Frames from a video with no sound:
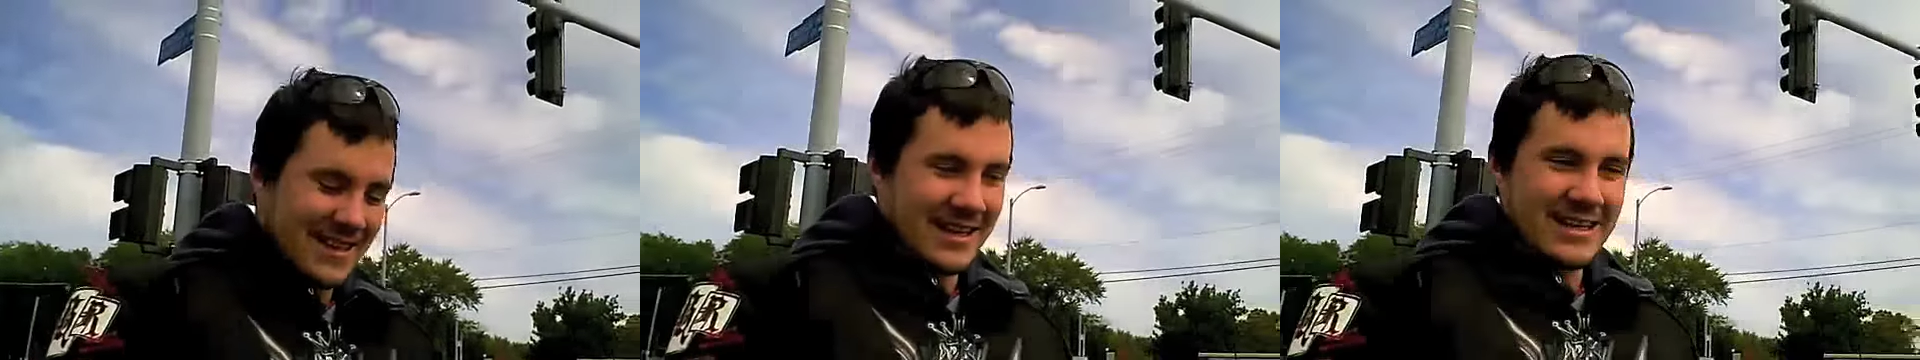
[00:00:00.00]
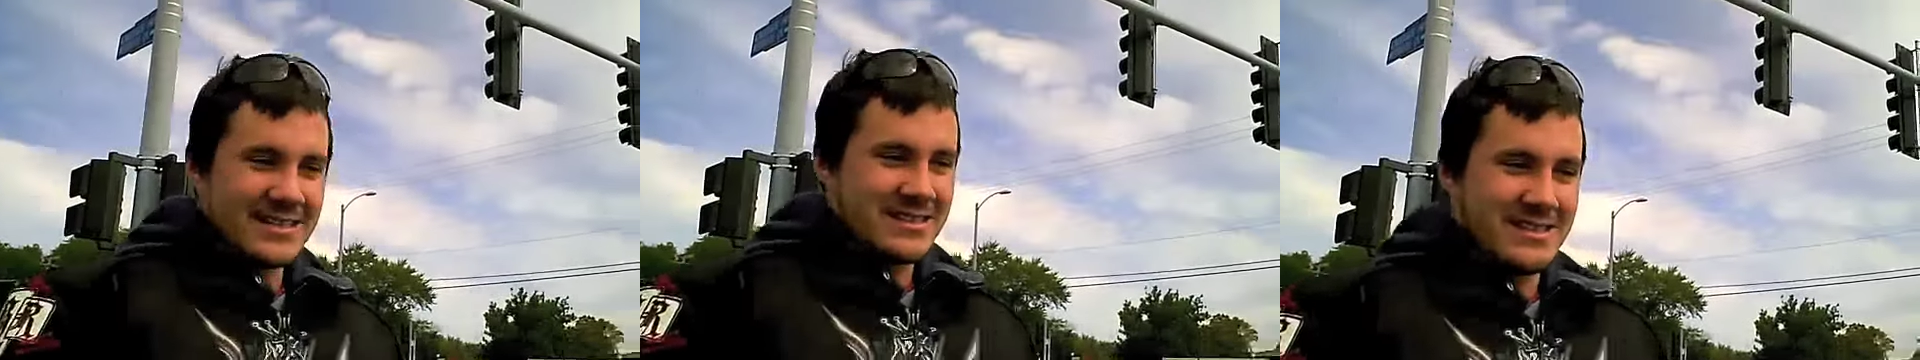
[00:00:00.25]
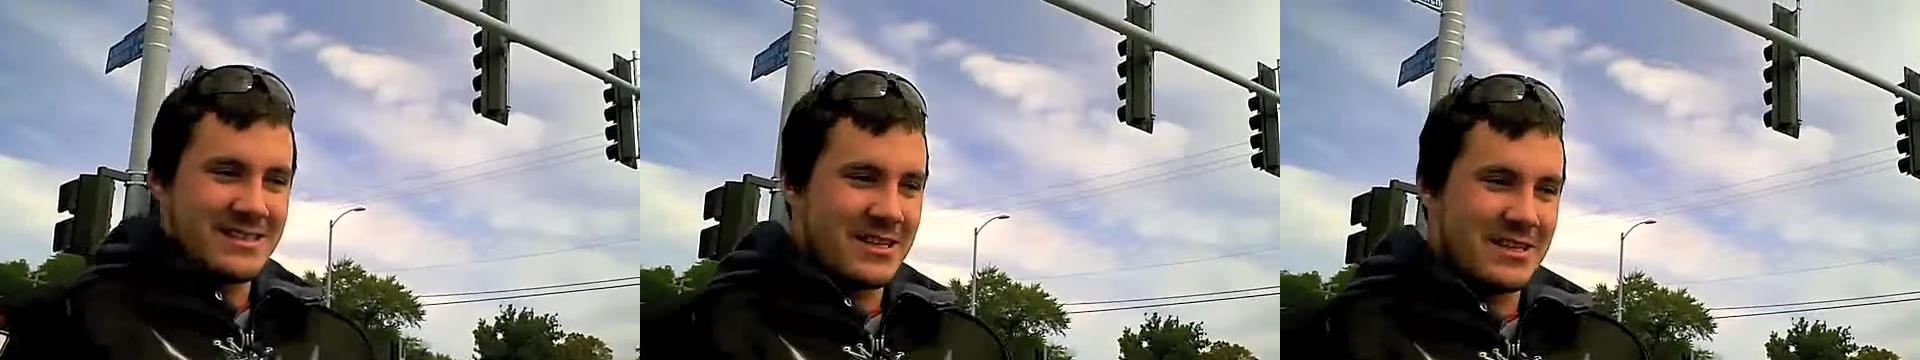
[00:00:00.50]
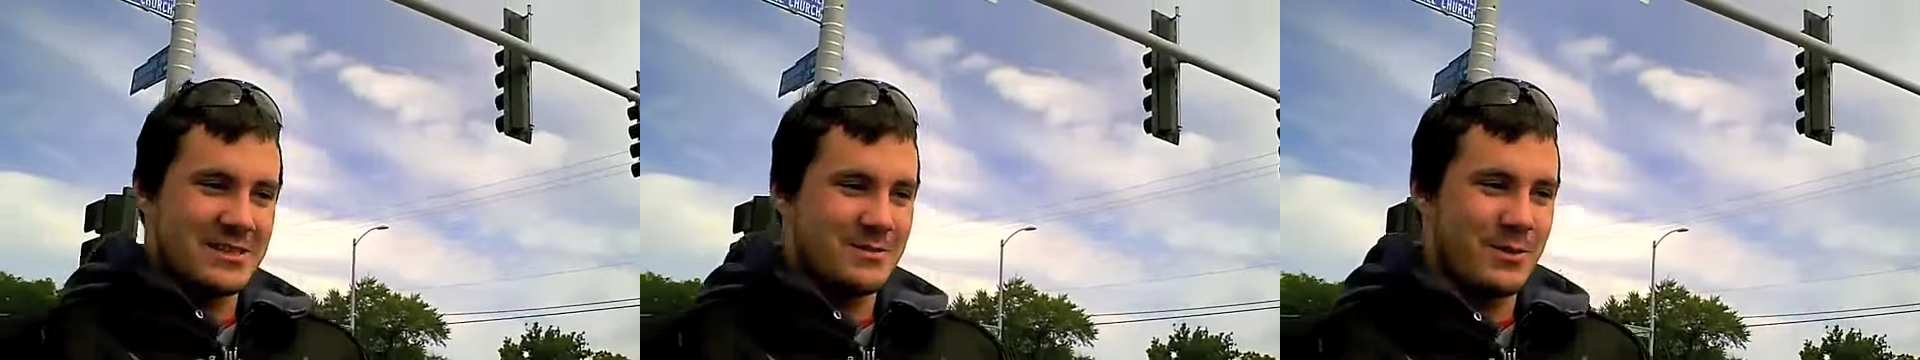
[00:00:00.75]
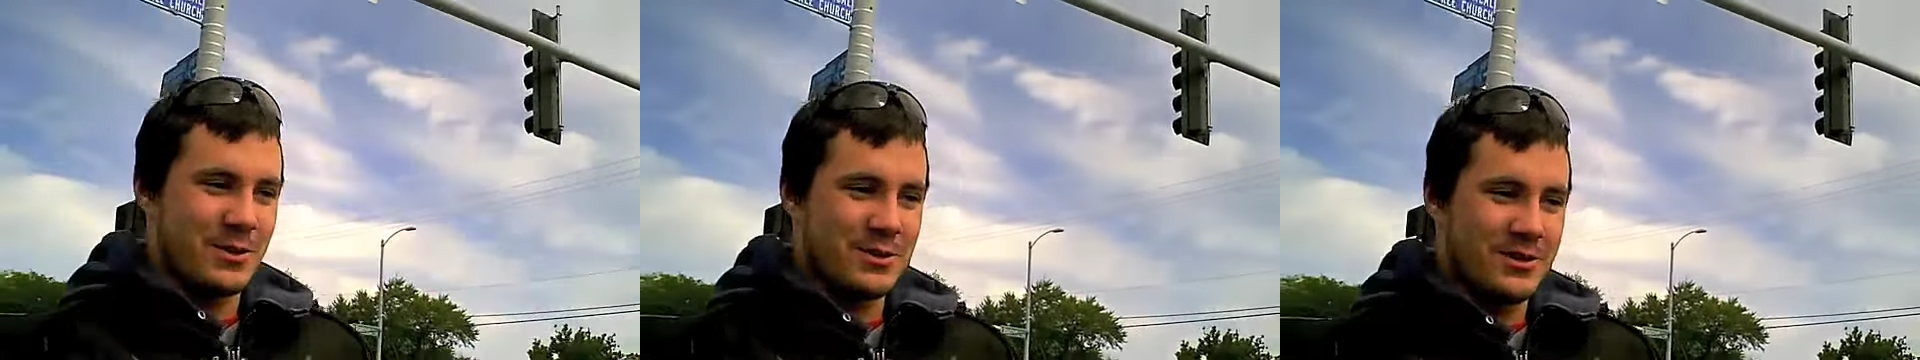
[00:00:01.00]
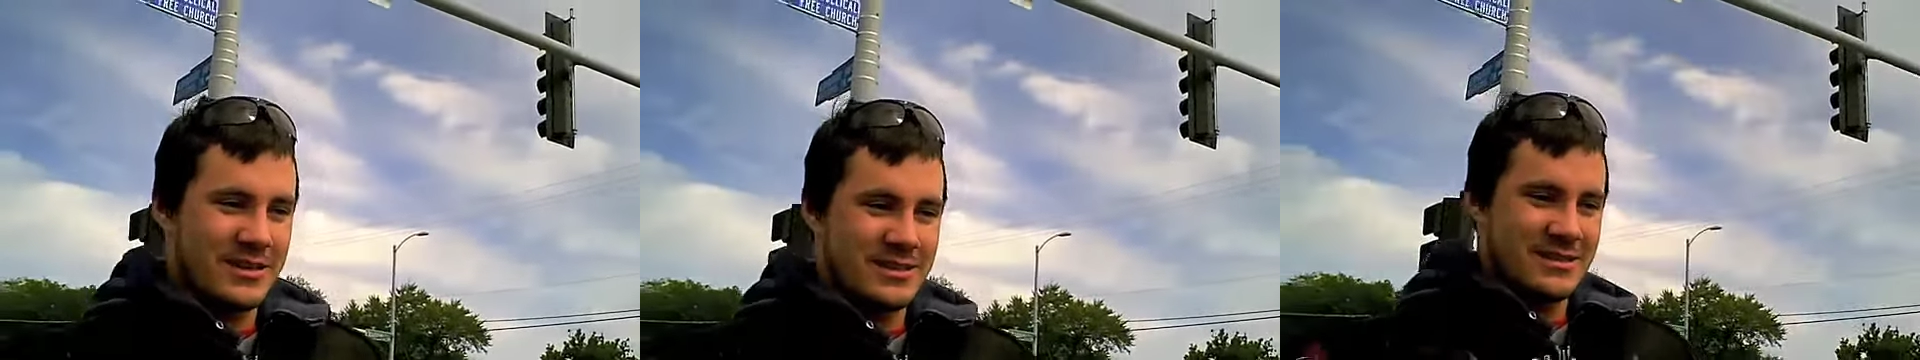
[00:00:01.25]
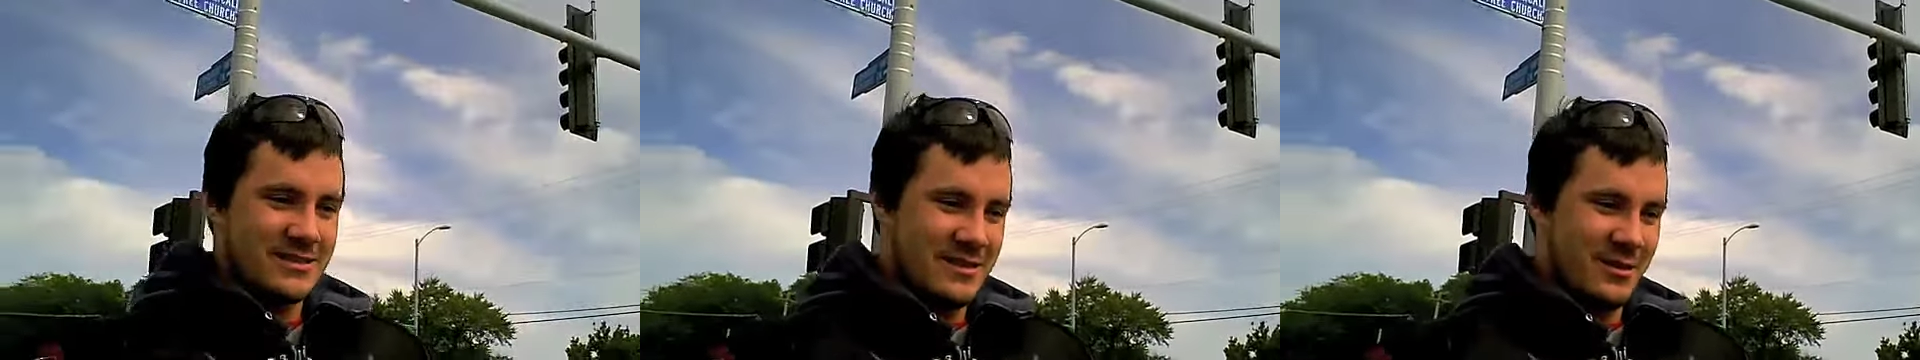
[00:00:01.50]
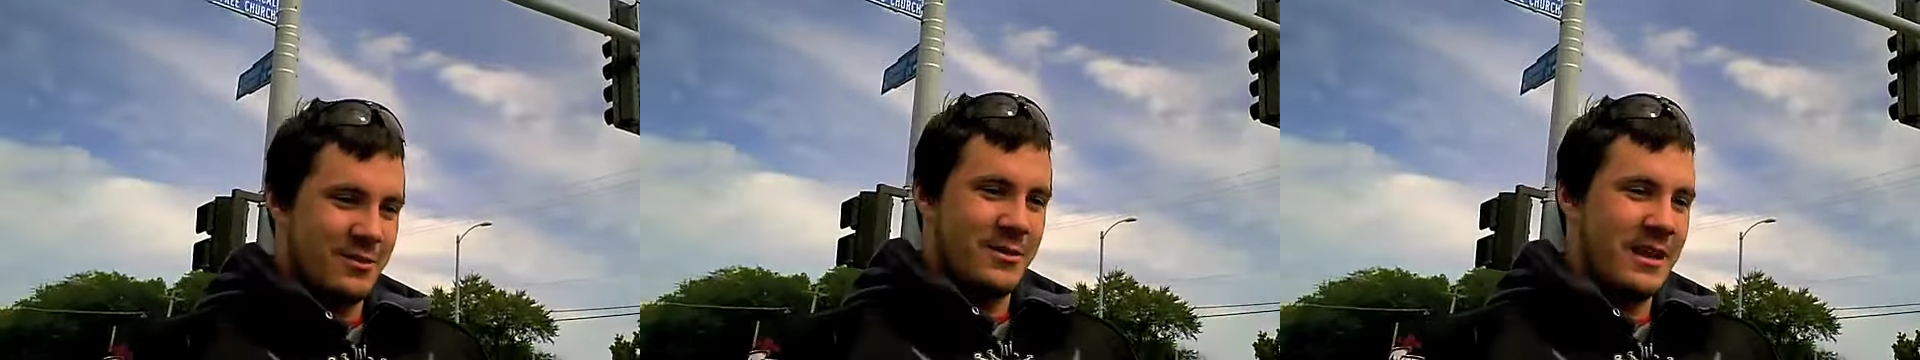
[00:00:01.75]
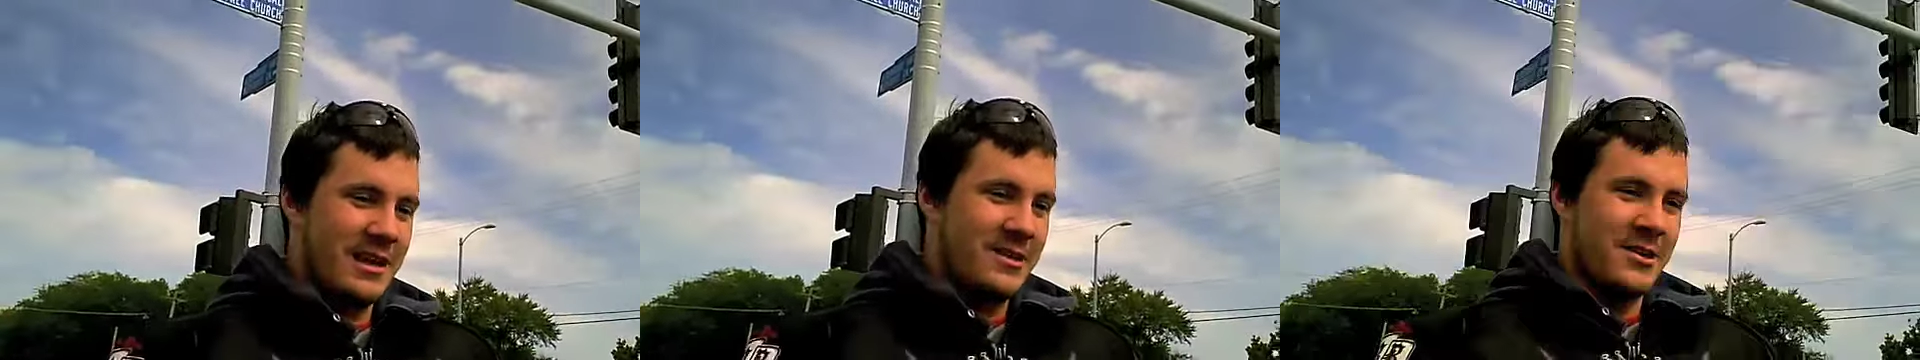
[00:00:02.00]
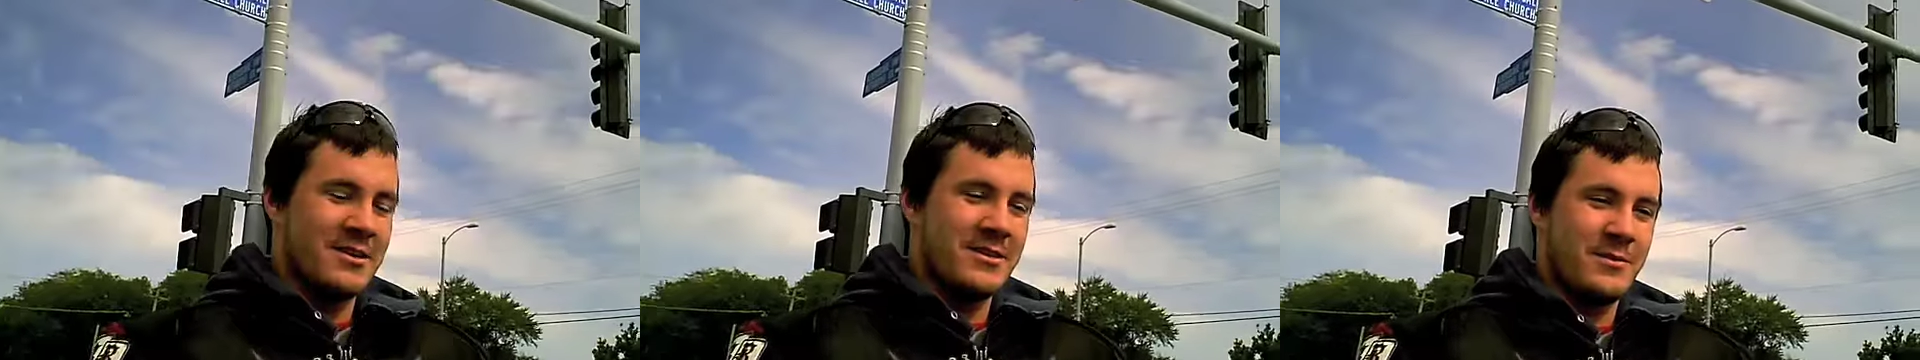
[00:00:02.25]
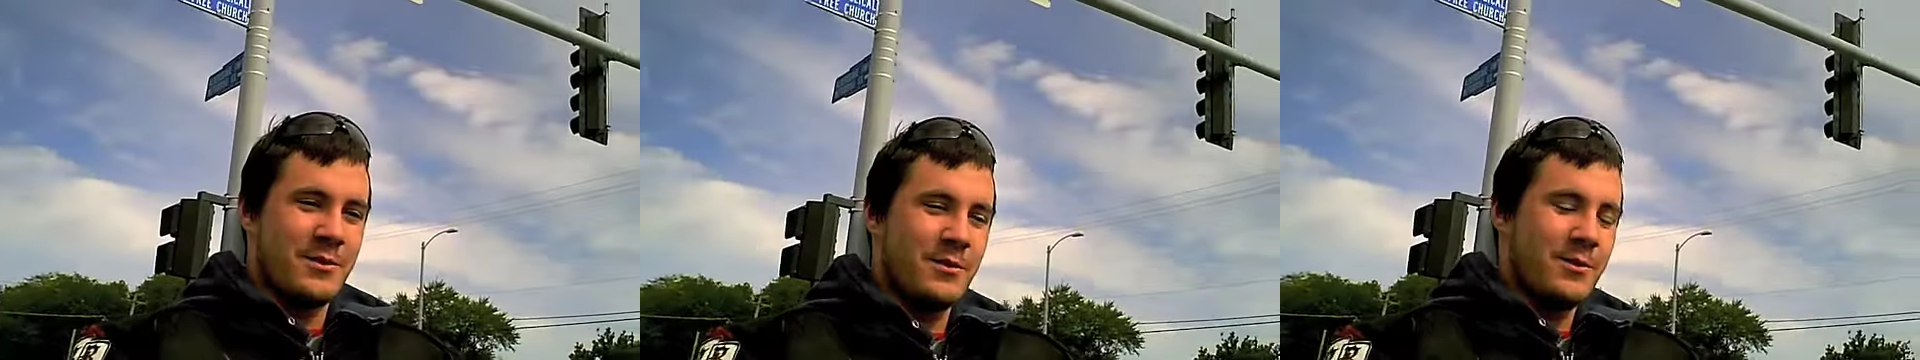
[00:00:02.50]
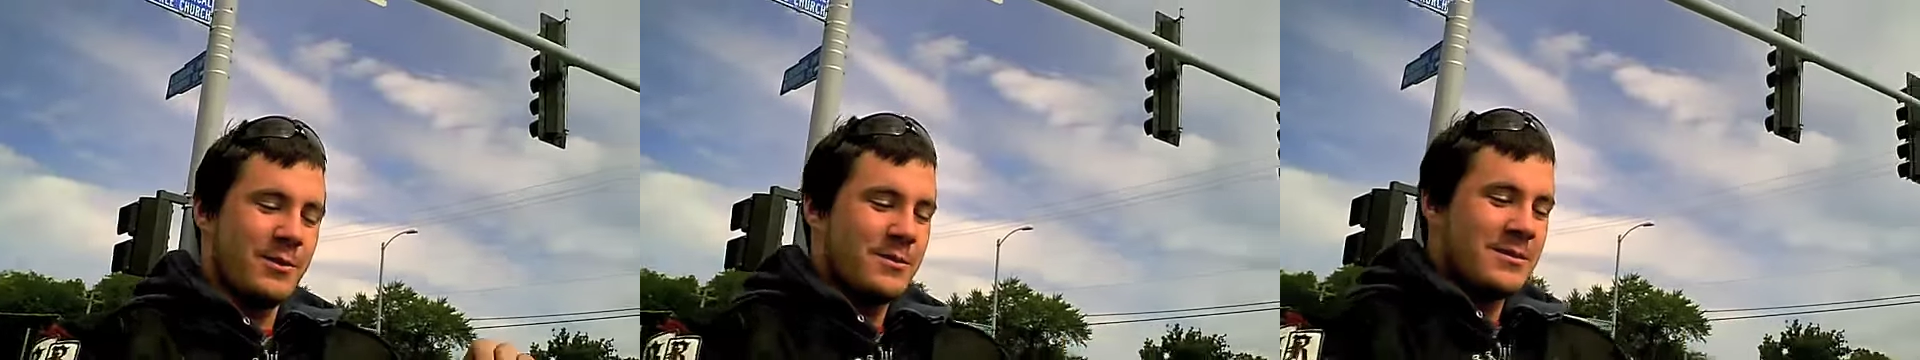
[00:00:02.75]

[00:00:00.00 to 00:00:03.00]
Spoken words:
I guess he saw some girl get her leg caught in a ruin